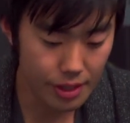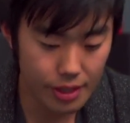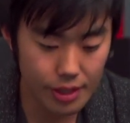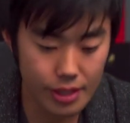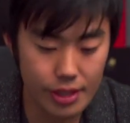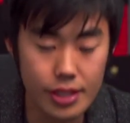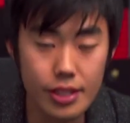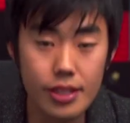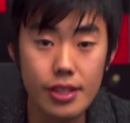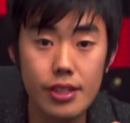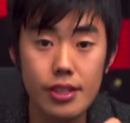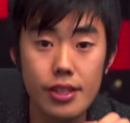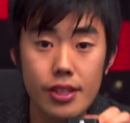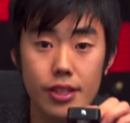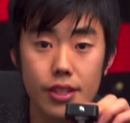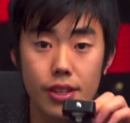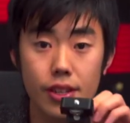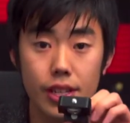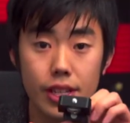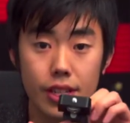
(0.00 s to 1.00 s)
it's just
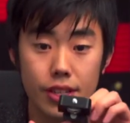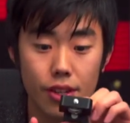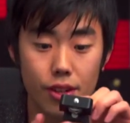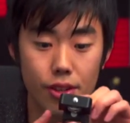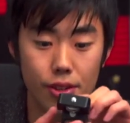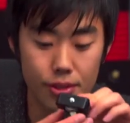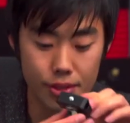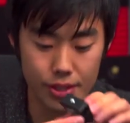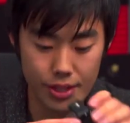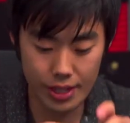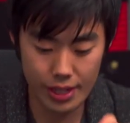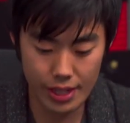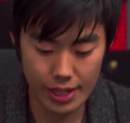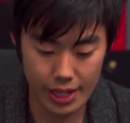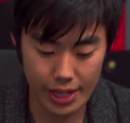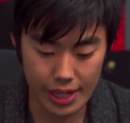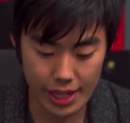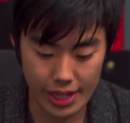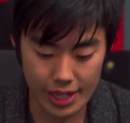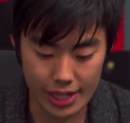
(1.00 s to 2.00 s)
got these holes
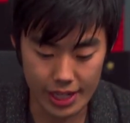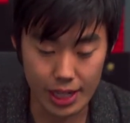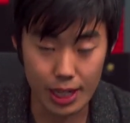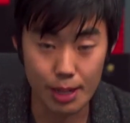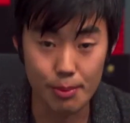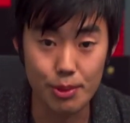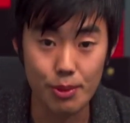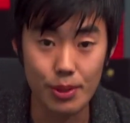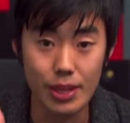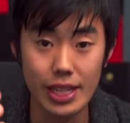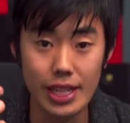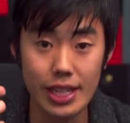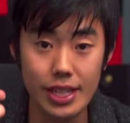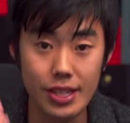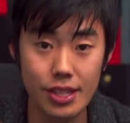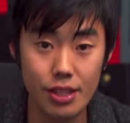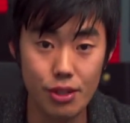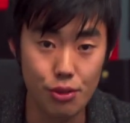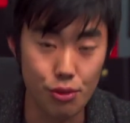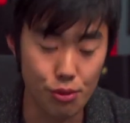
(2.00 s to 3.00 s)
and it comes with these
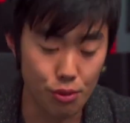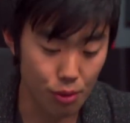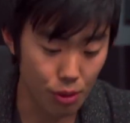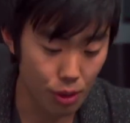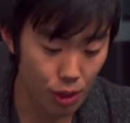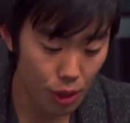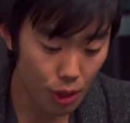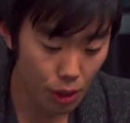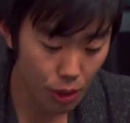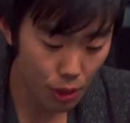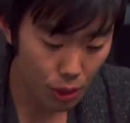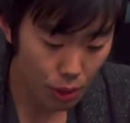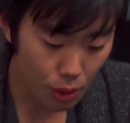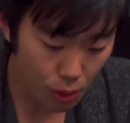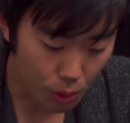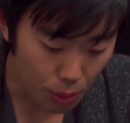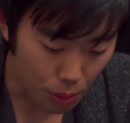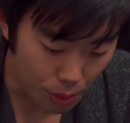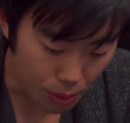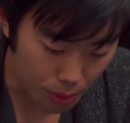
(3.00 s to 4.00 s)
2
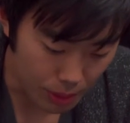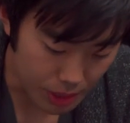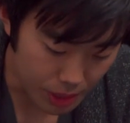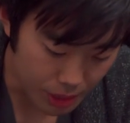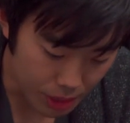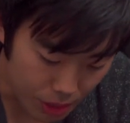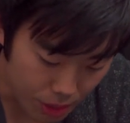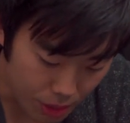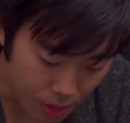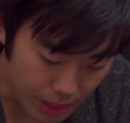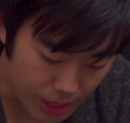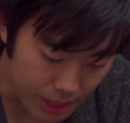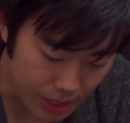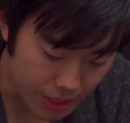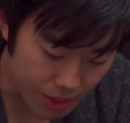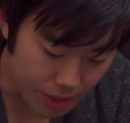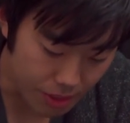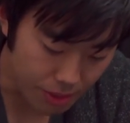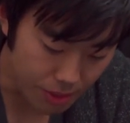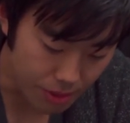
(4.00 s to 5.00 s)
1/4-inch thread
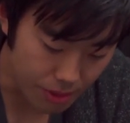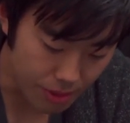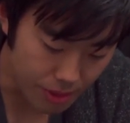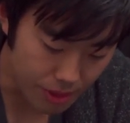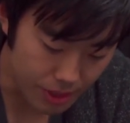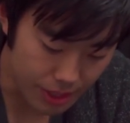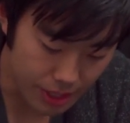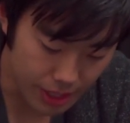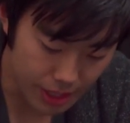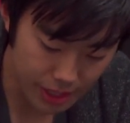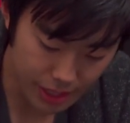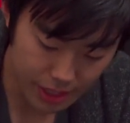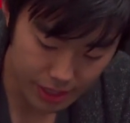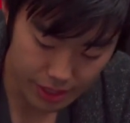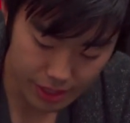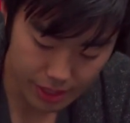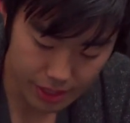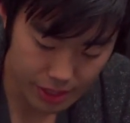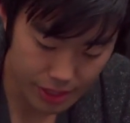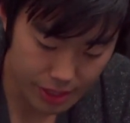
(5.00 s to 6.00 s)
screws
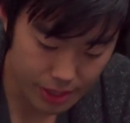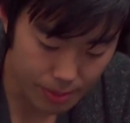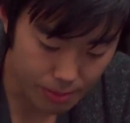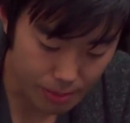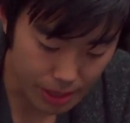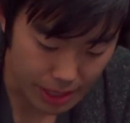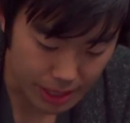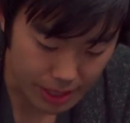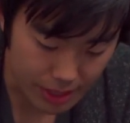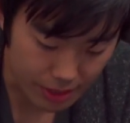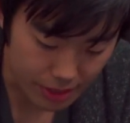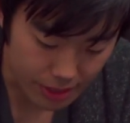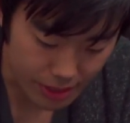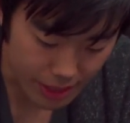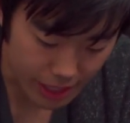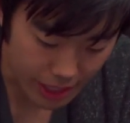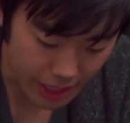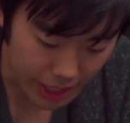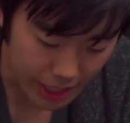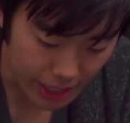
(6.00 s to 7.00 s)
to mount it onto the
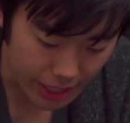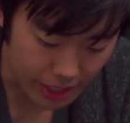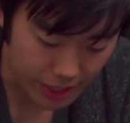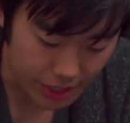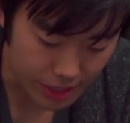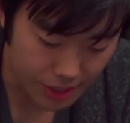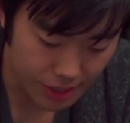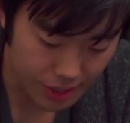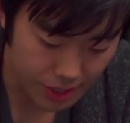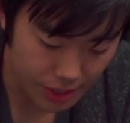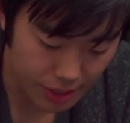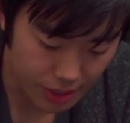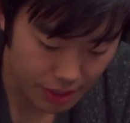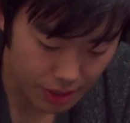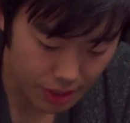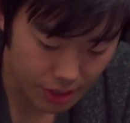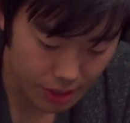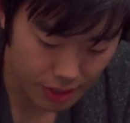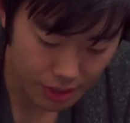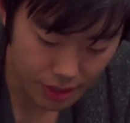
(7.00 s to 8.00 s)
cage. So
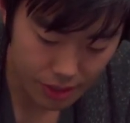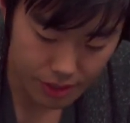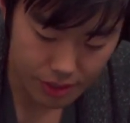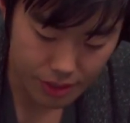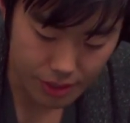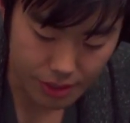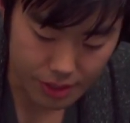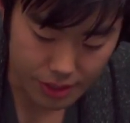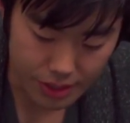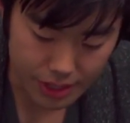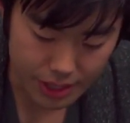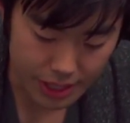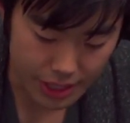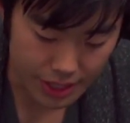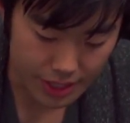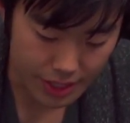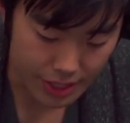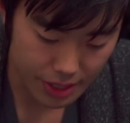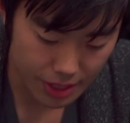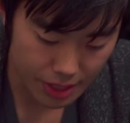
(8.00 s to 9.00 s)
I use
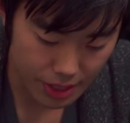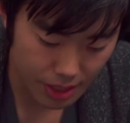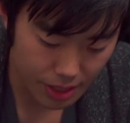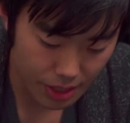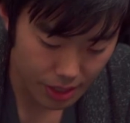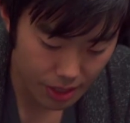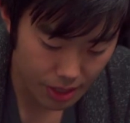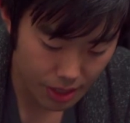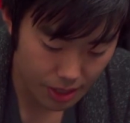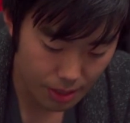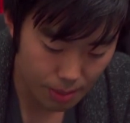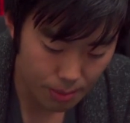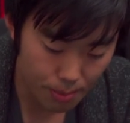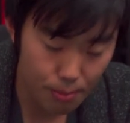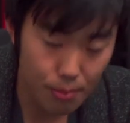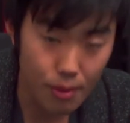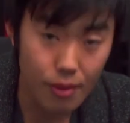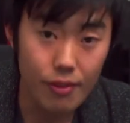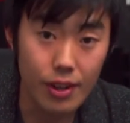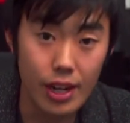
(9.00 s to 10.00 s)
this
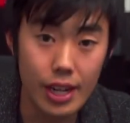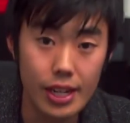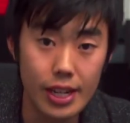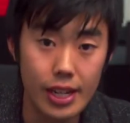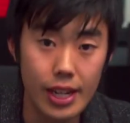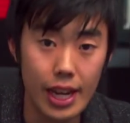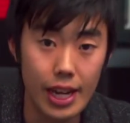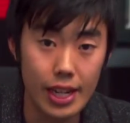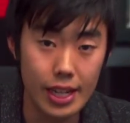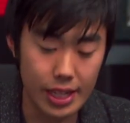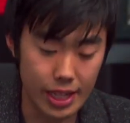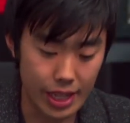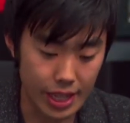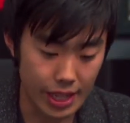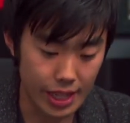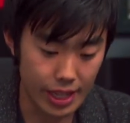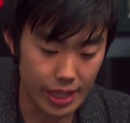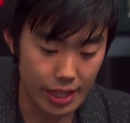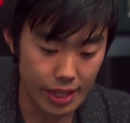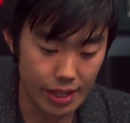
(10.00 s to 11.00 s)
provided Allen
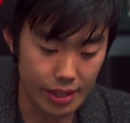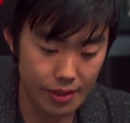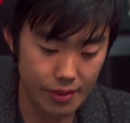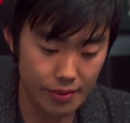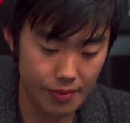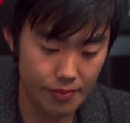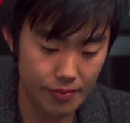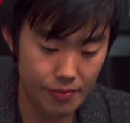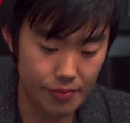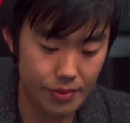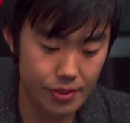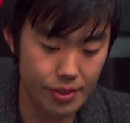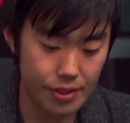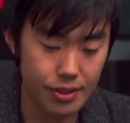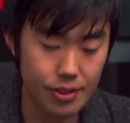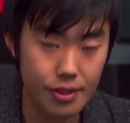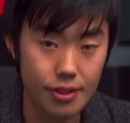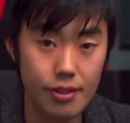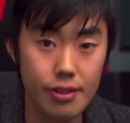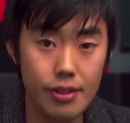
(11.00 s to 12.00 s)
key to
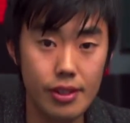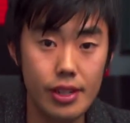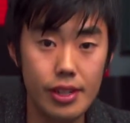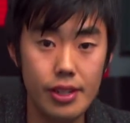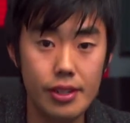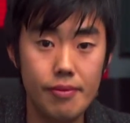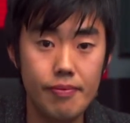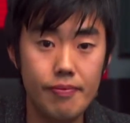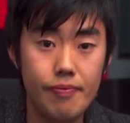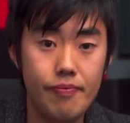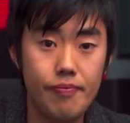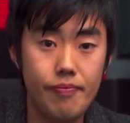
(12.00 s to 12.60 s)
screw it in.